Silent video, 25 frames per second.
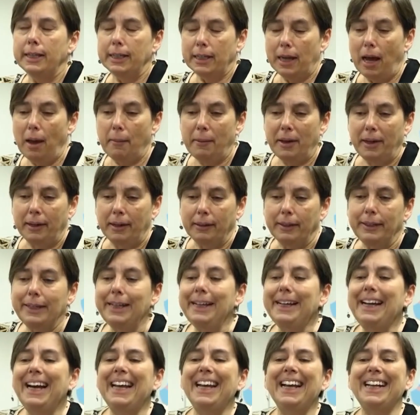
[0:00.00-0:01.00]
Let's see,
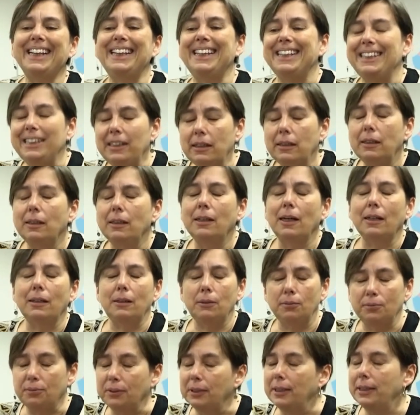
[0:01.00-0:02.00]
what
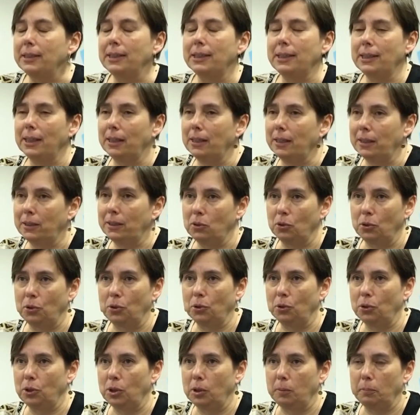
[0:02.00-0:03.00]
characteristics differentiate these
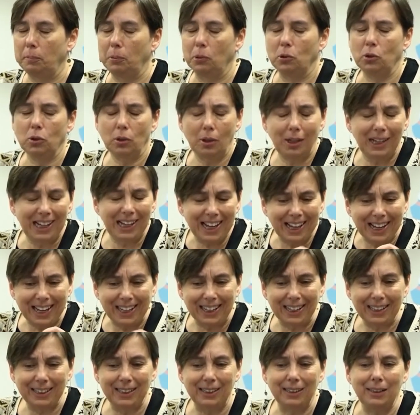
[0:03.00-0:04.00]
two types? The
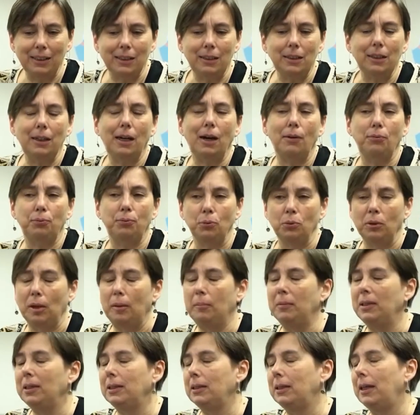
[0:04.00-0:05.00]
fundamental
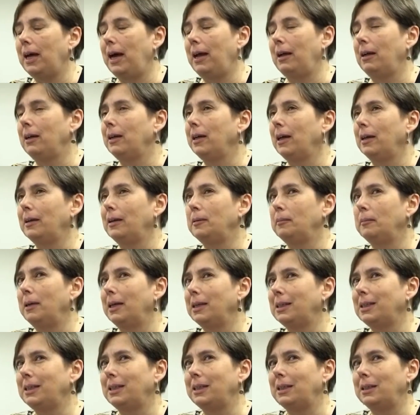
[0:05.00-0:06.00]
characteristic, which is
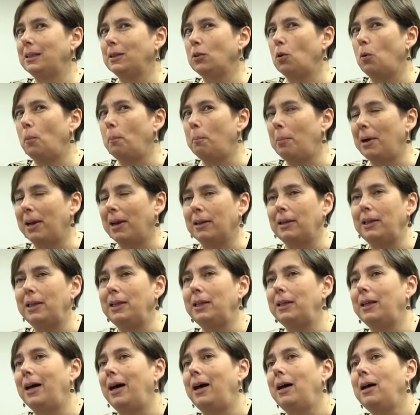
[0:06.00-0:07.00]
also
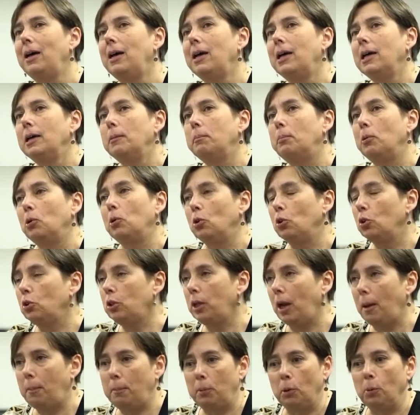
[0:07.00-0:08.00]
shared by other
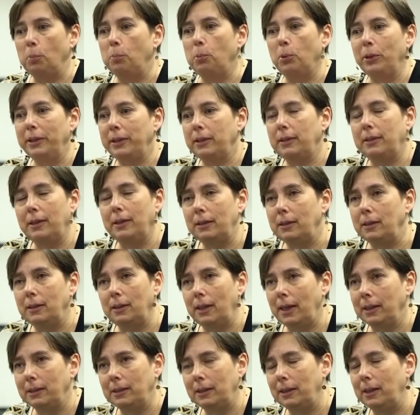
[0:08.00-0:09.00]
didactic
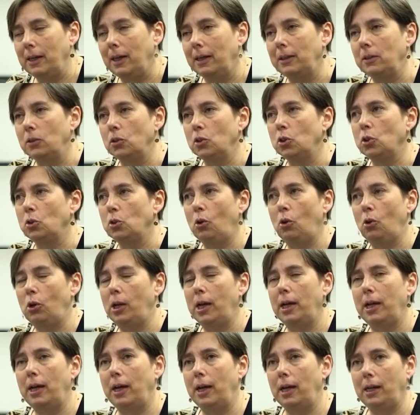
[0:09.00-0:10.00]
proposals,
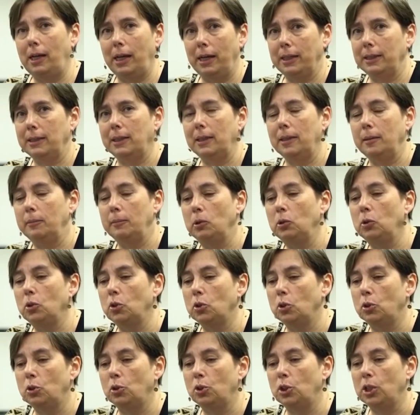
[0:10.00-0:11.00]
not only the one we
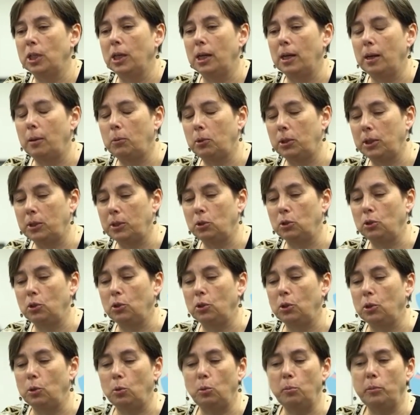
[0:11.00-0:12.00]
have in the numbers
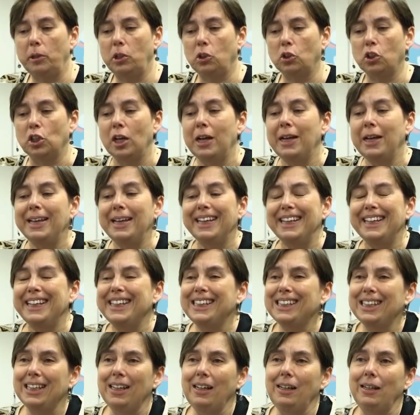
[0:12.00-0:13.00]
laboratory,
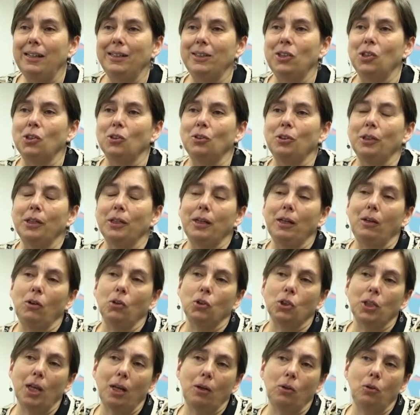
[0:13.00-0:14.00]
is the fact
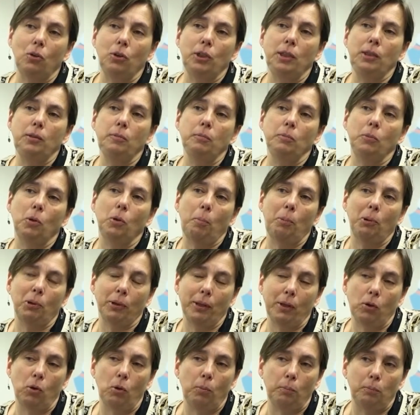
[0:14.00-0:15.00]
that algorithms
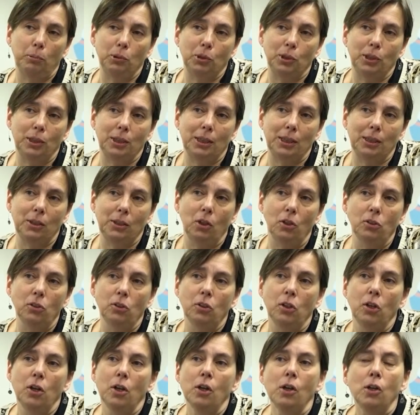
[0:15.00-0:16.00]
by
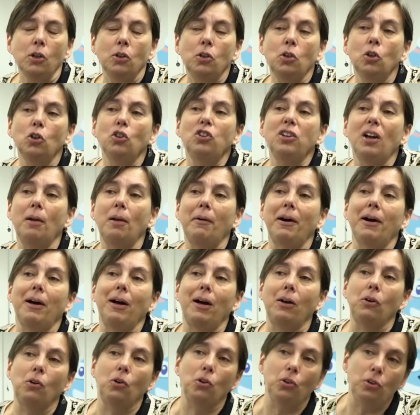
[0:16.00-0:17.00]
decomposition do not
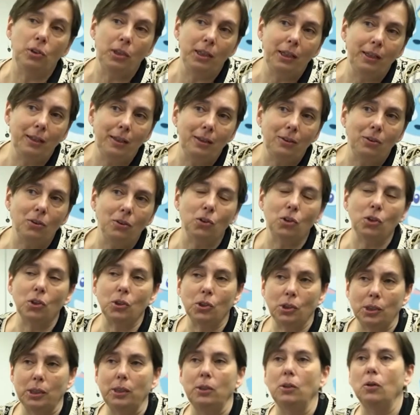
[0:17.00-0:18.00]
work with
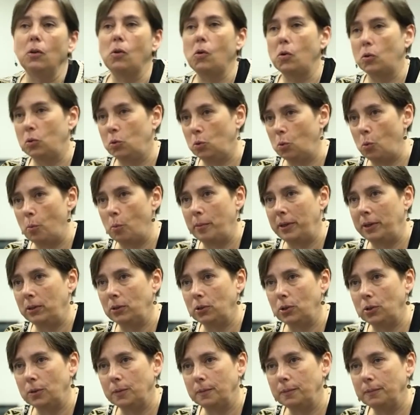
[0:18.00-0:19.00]
digits but with
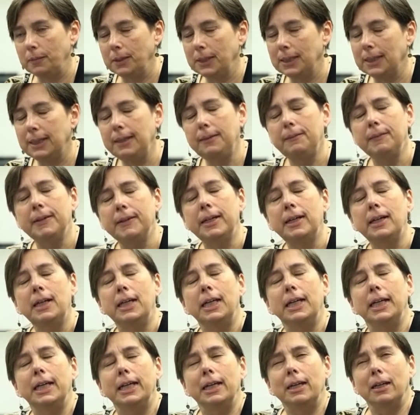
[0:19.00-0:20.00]
numbers, right?
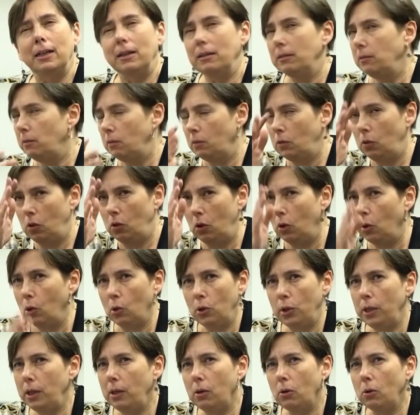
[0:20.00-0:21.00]
I'll
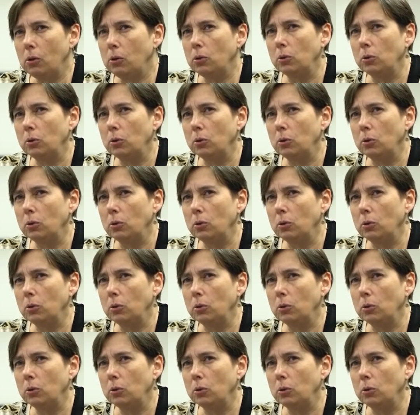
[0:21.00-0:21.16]
use an